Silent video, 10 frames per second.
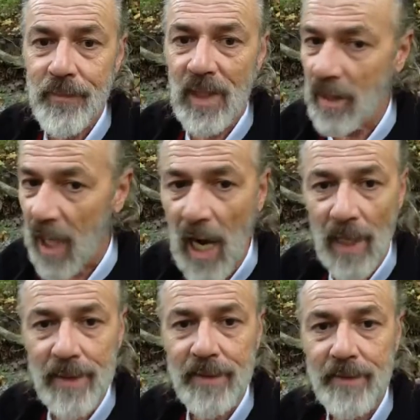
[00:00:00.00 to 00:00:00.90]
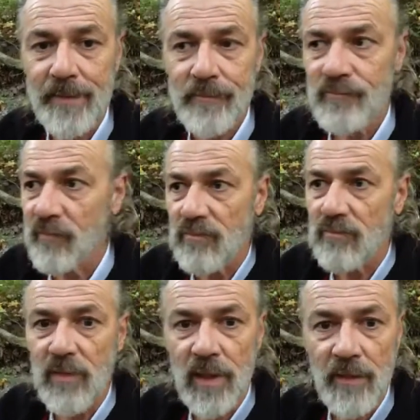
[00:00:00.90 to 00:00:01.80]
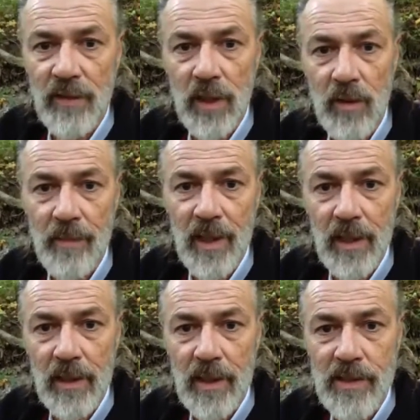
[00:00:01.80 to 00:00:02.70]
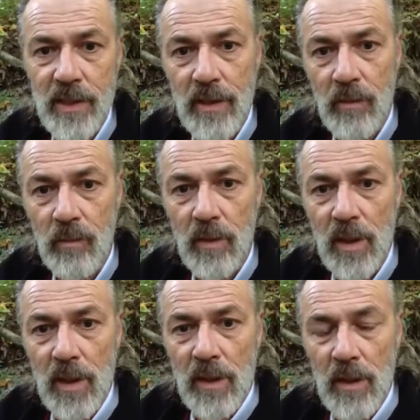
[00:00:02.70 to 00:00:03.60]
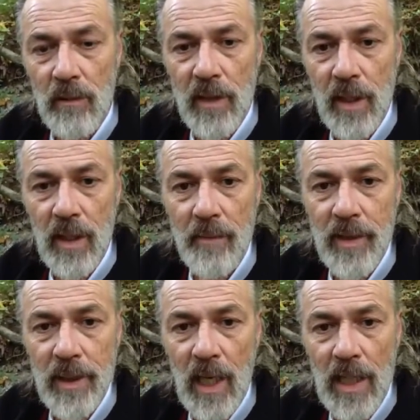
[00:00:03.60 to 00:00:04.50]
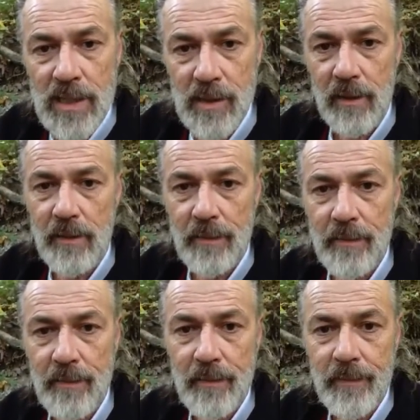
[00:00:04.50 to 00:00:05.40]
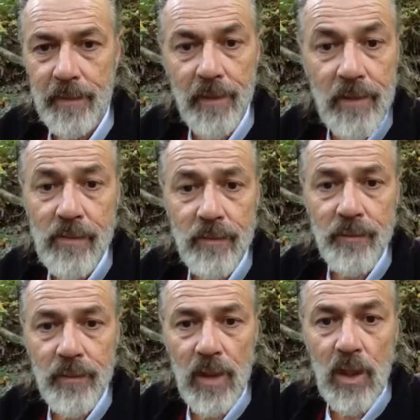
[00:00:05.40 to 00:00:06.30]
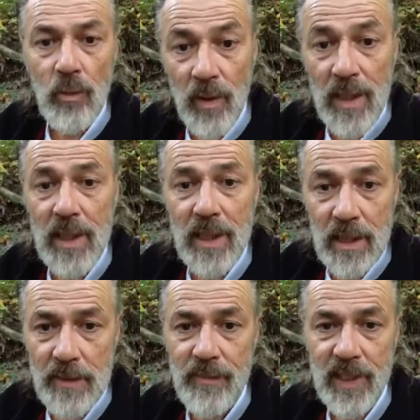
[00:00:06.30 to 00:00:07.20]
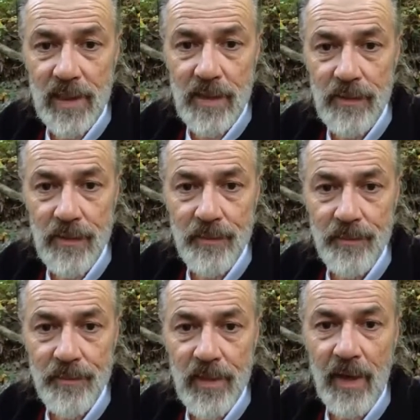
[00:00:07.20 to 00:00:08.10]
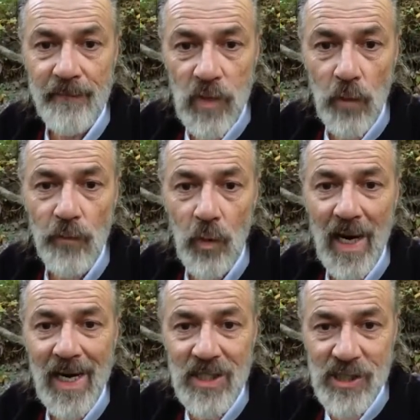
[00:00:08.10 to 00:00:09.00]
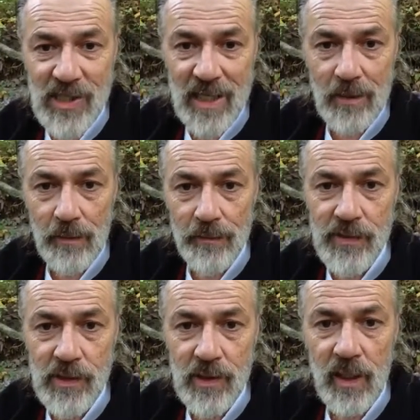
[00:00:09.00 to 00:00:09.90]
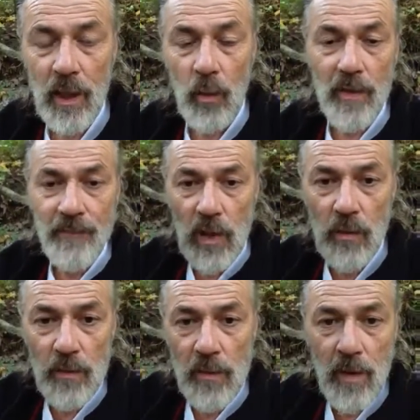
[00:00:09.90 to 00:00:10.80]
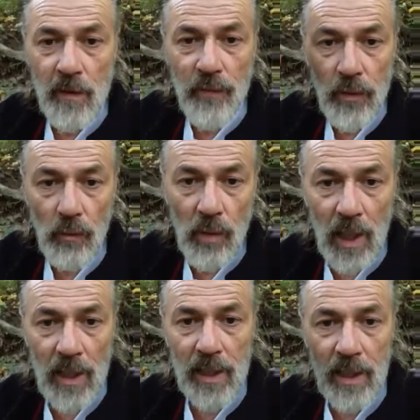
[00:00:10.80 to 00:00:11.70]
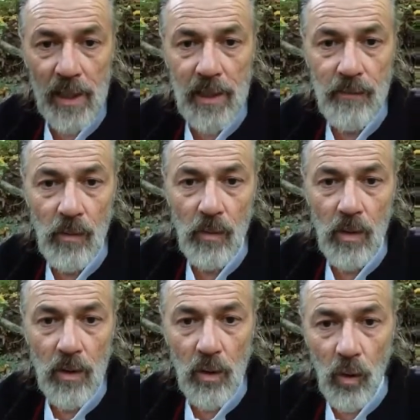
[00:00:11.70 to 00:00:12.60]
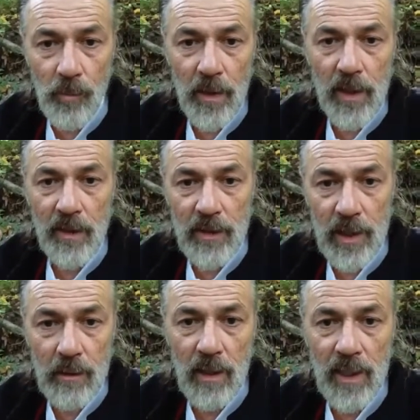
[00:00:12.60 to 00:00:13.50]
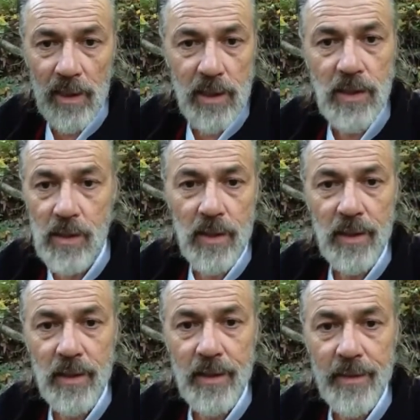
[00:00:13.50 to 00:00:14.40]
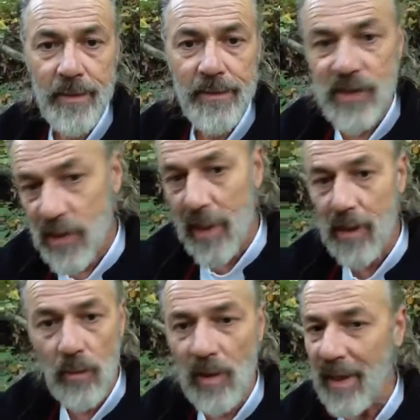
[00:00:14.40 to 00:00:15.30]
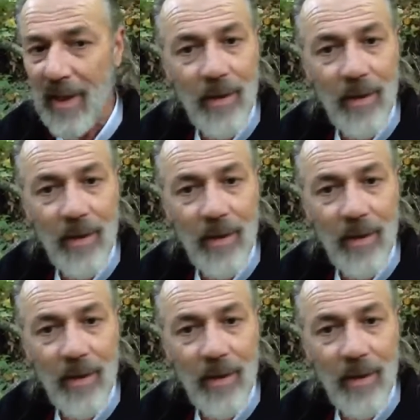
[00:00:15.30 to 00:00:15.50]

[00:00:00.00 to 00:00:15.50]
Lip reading: A lot. They never talk about guns. They don't carry them in Costco. You know, we need to come together and vote for ourselves and quit voting for the rotten, evil, corporate, theocratic tyranny that's taken away